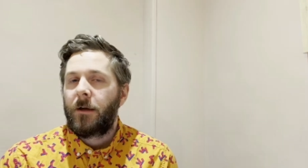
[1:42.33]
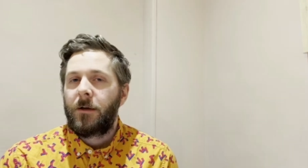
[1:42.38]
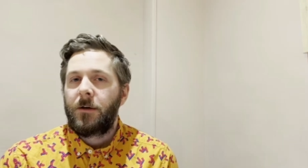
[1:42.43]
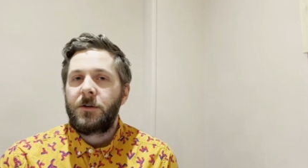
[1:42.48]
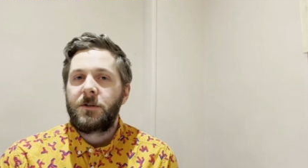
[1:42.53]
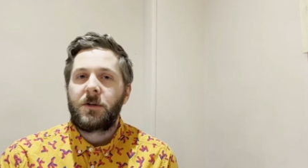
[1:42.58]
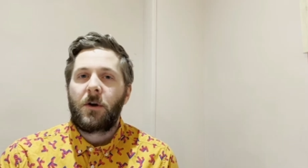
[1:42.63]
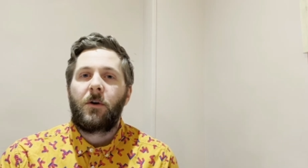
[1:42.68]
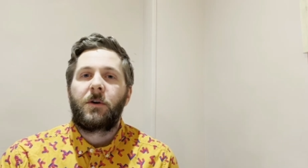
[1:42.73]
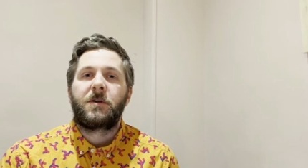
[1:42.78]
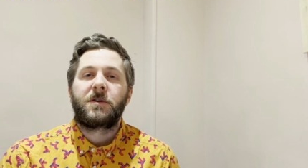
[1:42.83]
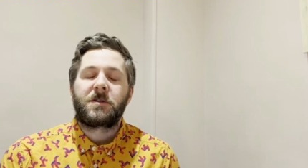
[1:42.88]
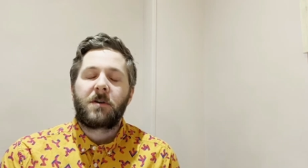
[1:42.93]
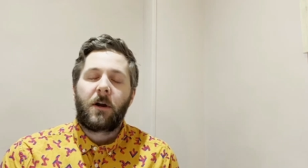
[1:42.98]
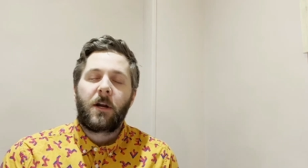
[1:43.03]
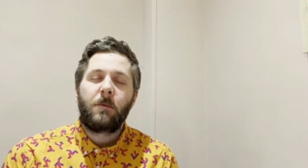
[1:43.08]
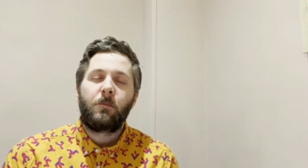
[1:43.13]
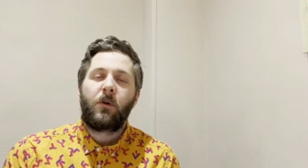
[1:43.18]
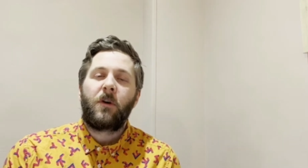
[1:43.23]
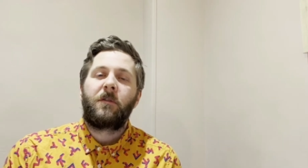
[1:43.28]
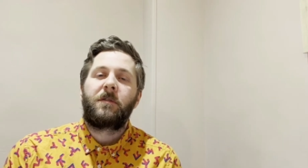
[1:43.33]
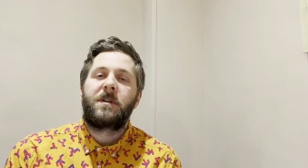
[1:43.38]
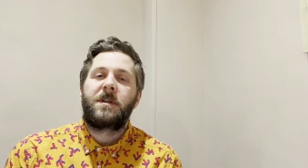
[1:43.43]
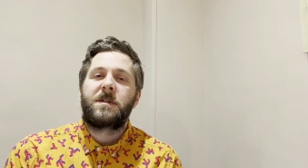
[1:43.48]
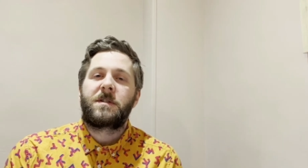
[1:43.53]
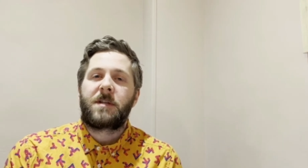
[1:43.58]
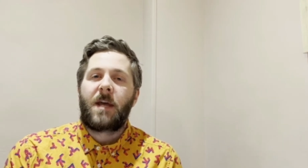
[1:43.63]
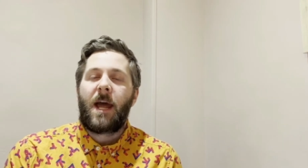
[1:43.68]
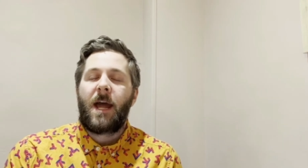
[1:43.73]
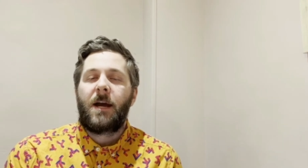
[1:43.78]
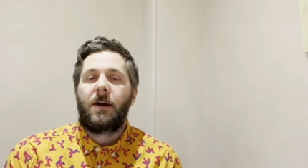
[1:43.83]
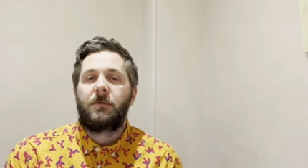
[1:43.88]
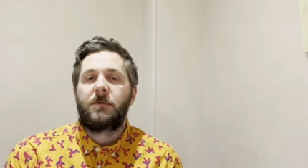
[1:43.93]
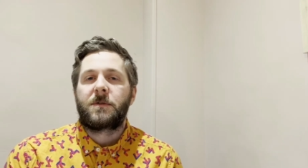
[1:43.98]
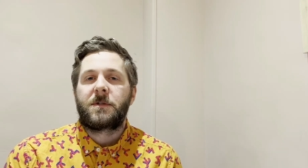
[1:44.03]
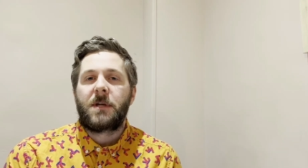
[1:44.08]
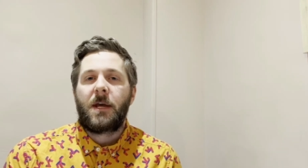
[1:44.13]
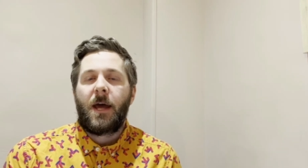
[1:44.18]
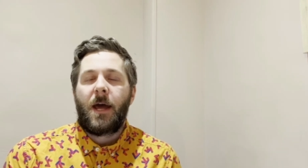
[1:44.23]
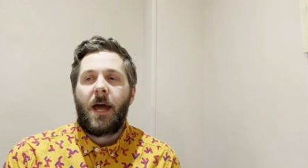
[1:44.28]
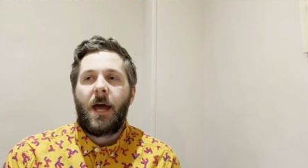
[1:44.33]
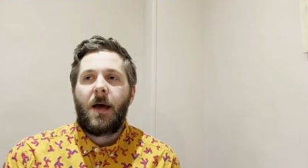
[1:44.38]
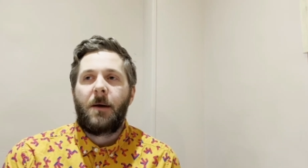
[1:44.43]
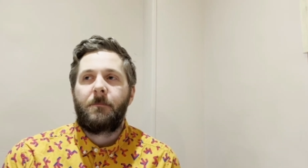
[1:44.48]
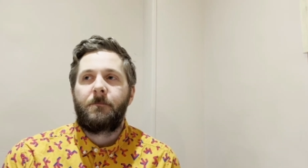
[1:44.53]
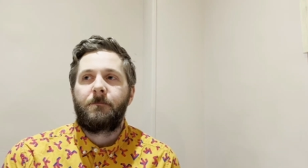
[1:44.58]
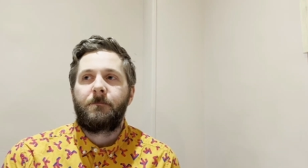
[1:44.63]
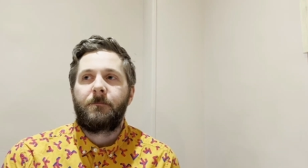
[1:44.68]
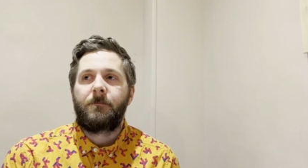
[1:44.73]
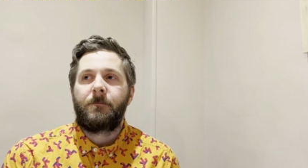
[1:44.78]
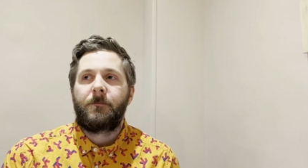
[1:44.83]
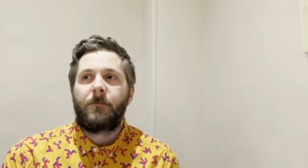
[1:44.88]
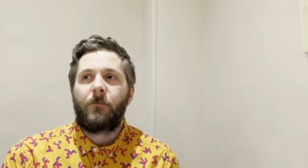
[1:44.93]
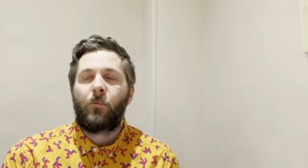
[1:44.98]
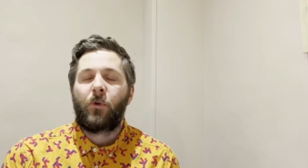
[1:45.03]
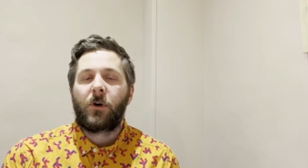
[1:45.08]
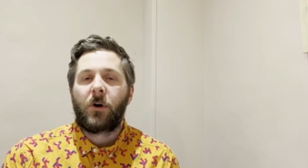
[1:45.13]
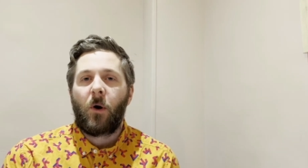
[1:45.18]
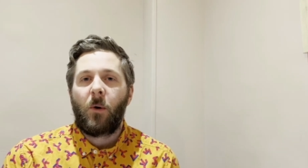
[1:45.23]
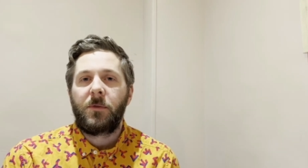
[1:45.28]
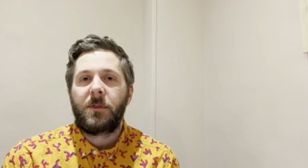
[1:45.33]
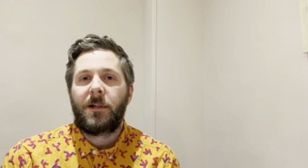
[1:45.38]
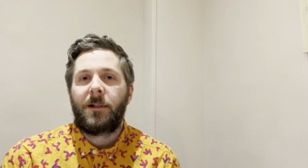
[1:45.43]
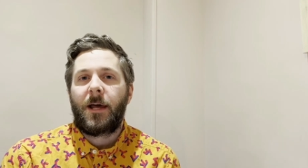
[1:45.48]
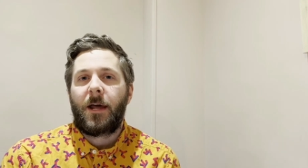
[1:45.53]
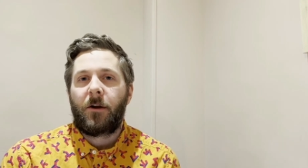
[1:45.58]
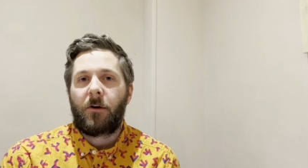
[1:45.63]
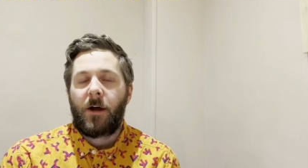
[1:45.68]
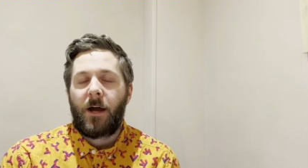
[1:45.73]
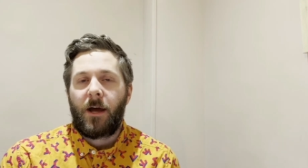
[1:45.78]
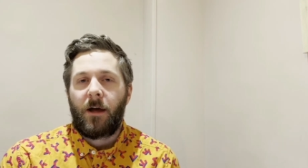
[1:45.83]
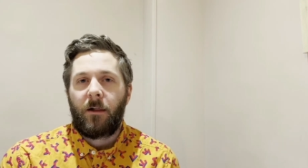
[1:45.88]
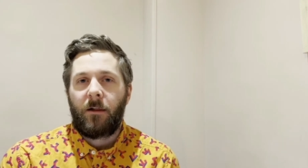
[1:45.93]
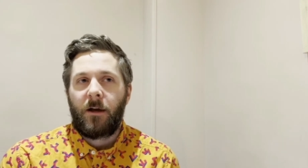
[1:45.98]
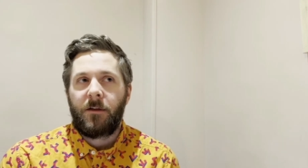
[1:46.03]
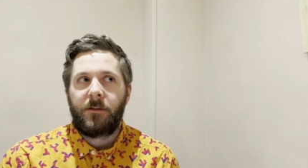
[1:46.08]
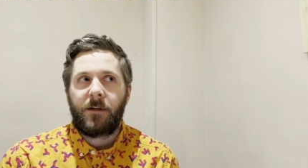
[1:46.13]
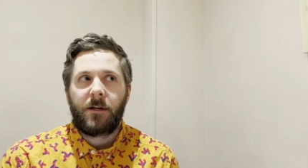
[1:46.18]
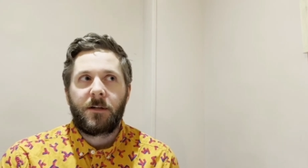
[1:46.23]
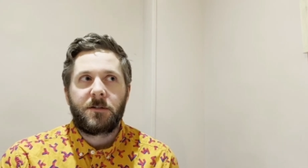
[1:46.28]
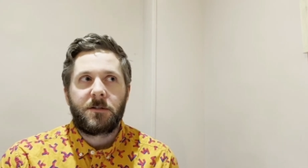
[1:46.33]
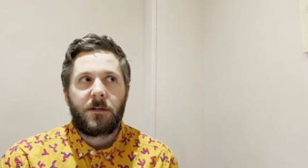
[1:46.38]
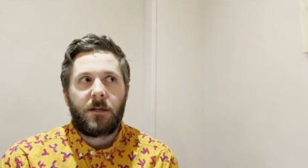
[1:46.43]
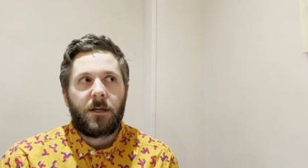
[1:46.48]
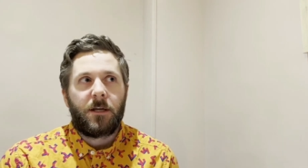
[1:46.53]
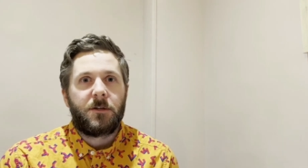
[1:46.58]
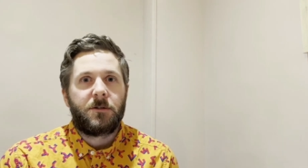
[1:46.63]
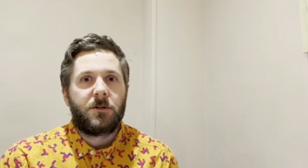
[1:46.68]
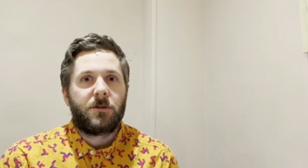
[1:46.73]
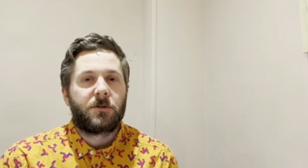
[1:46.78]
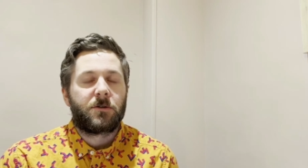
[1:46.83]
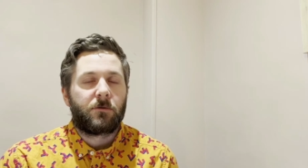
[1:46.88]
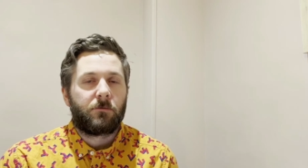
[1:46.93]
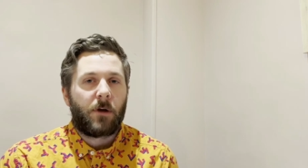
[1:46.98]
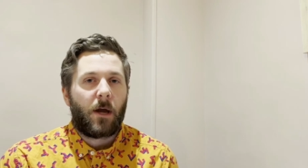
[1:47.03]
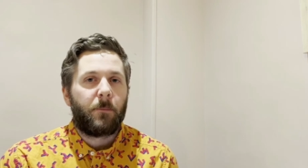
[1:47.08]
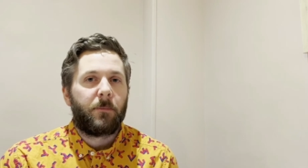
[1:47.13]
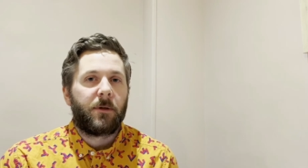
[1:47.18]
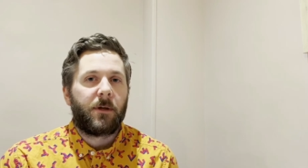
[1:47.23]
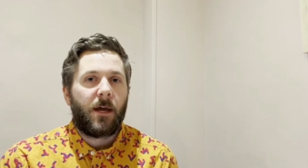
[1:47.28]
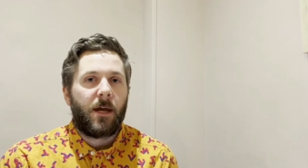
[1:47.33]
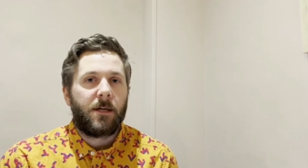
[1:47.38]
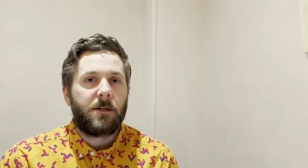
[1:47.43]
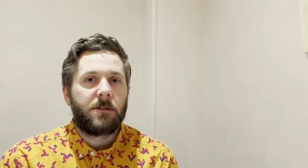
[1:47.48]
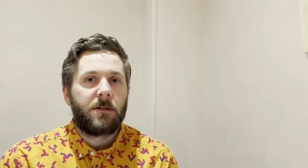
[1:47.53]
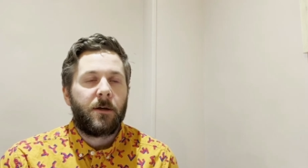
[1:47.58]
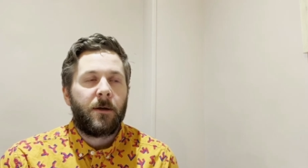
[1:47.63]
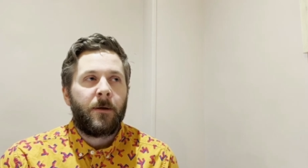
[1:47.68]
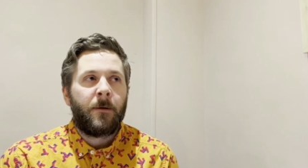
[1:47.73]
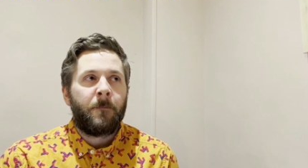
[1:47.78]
So your starting point for these sounds, we'll go with the letter L. I think it's the easiest to replicate.